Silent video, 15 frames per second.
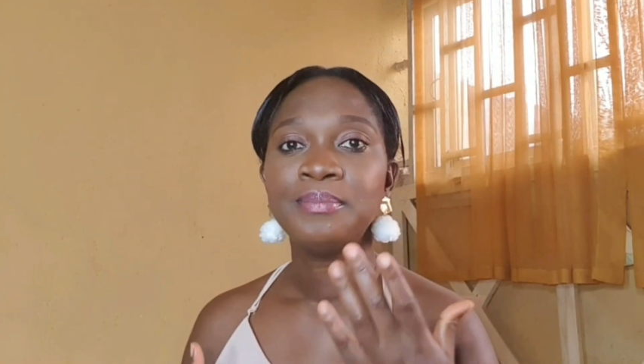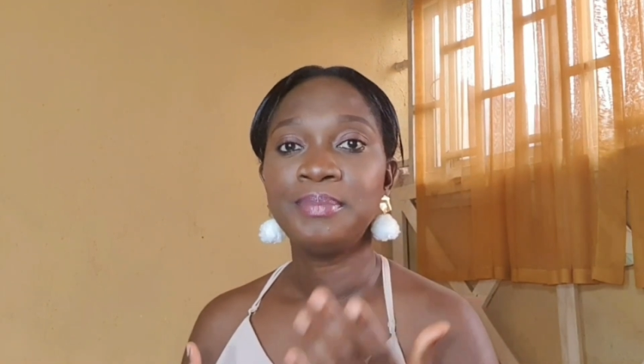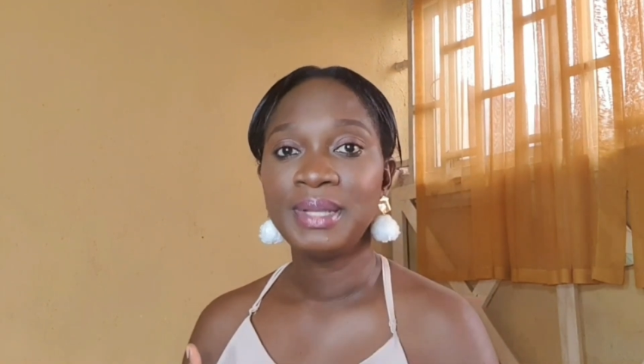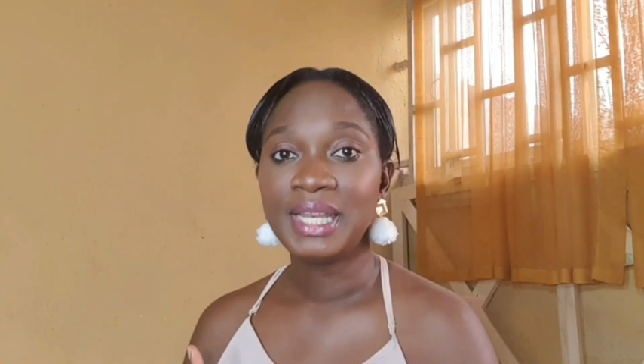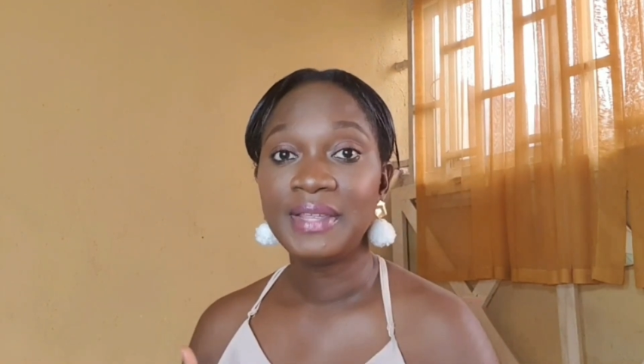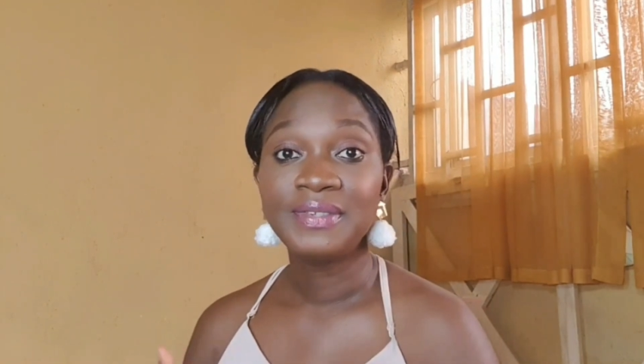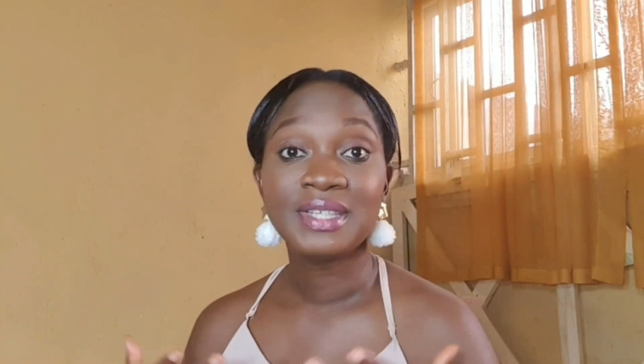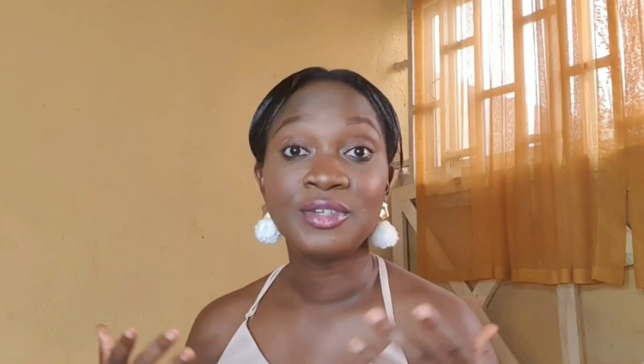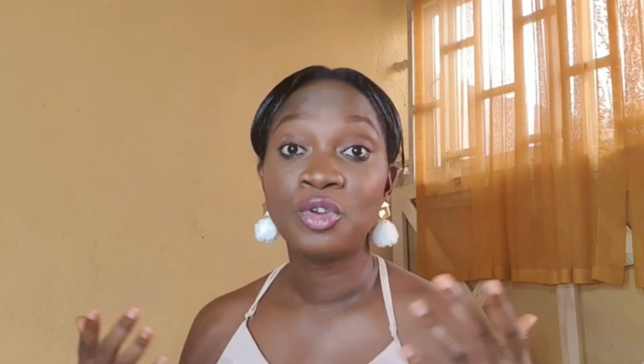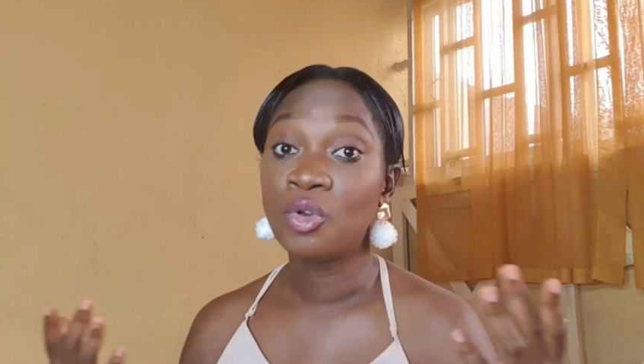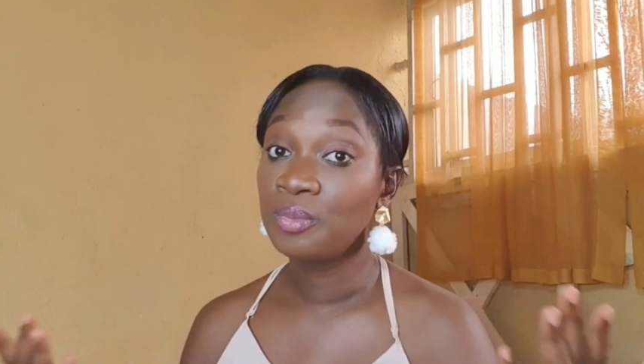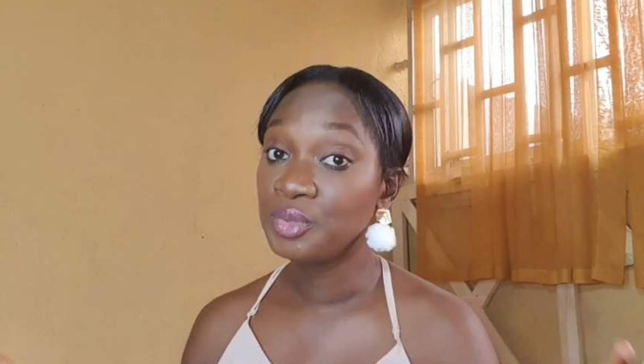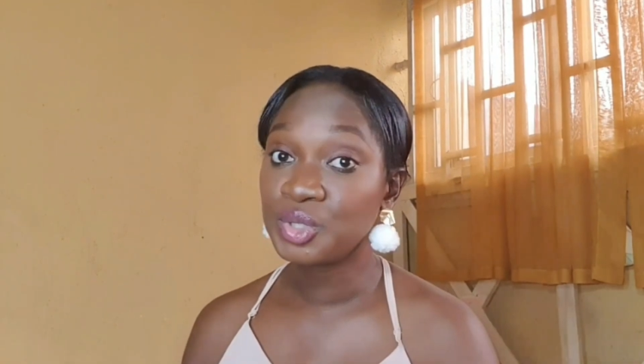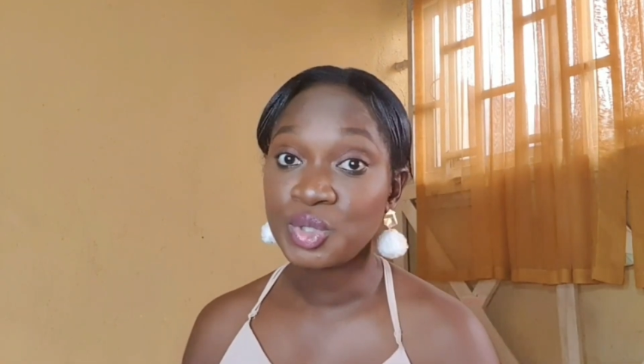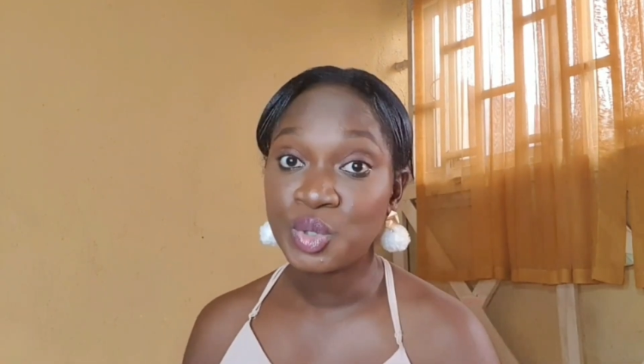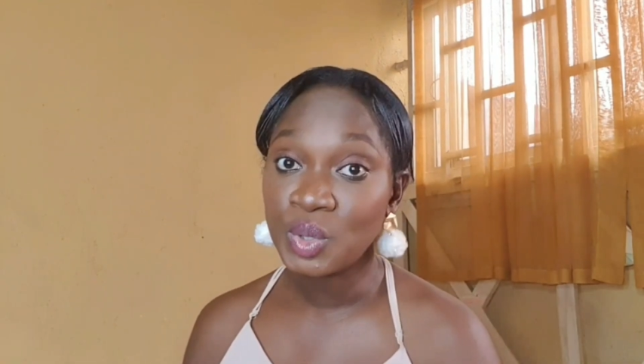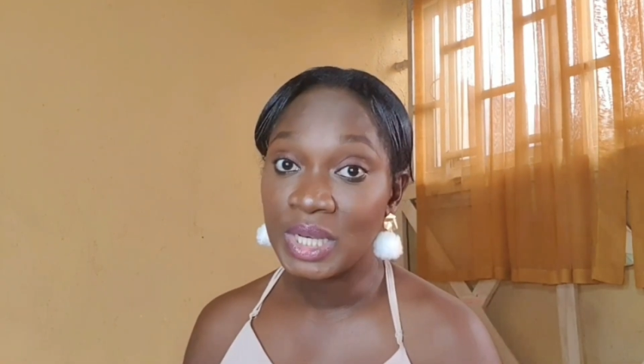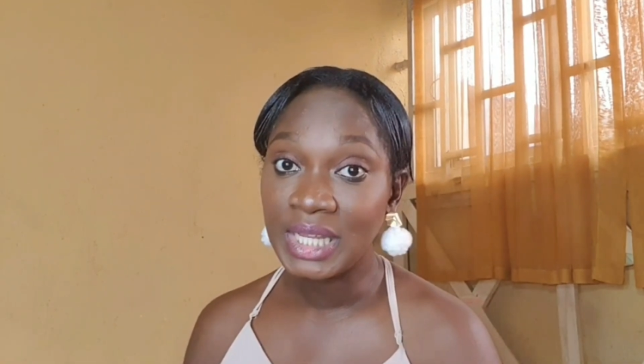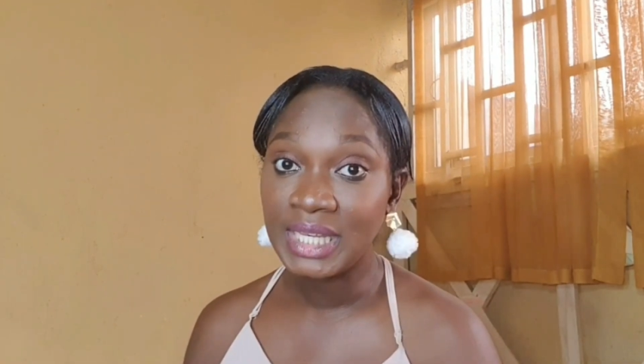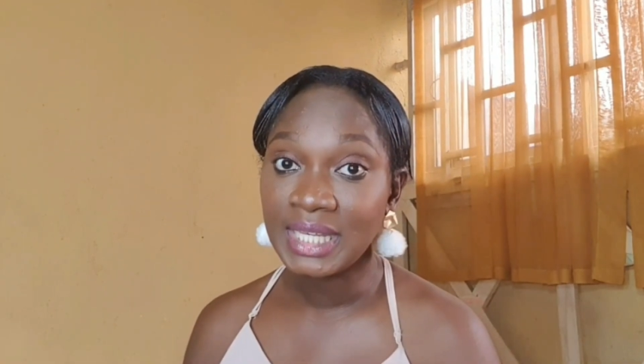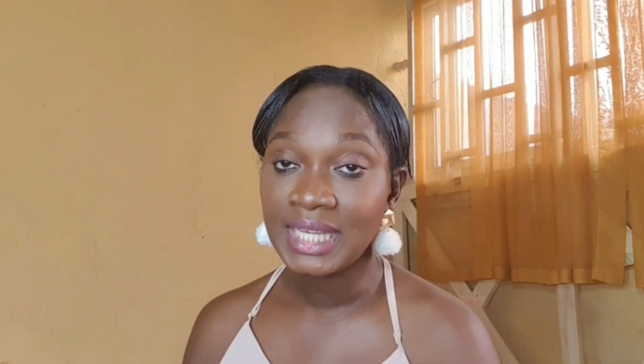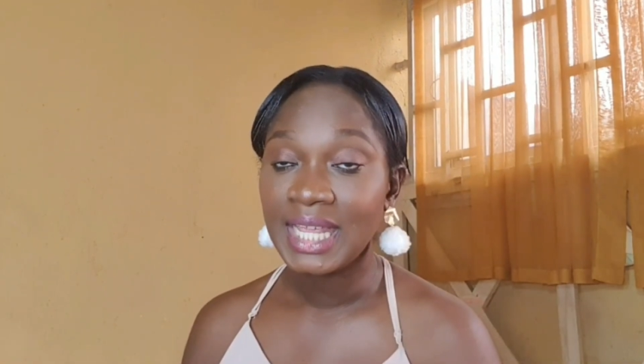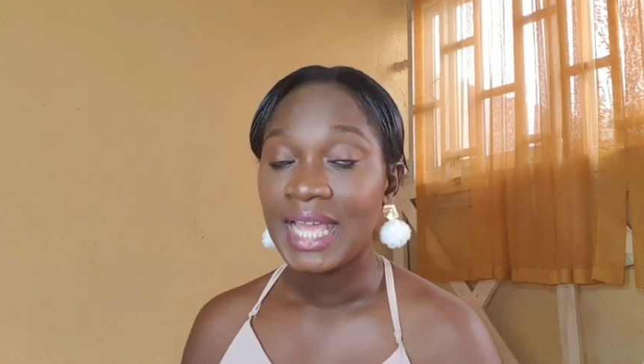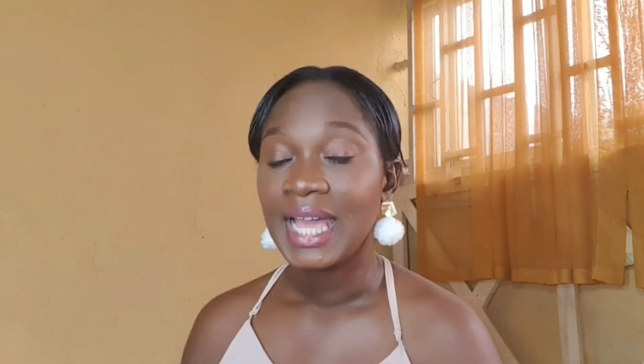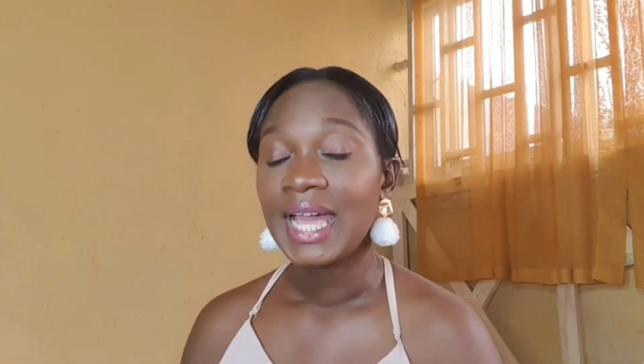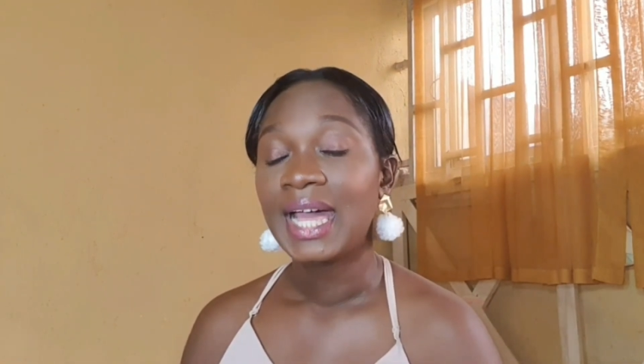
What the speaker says: believes in homeschooling,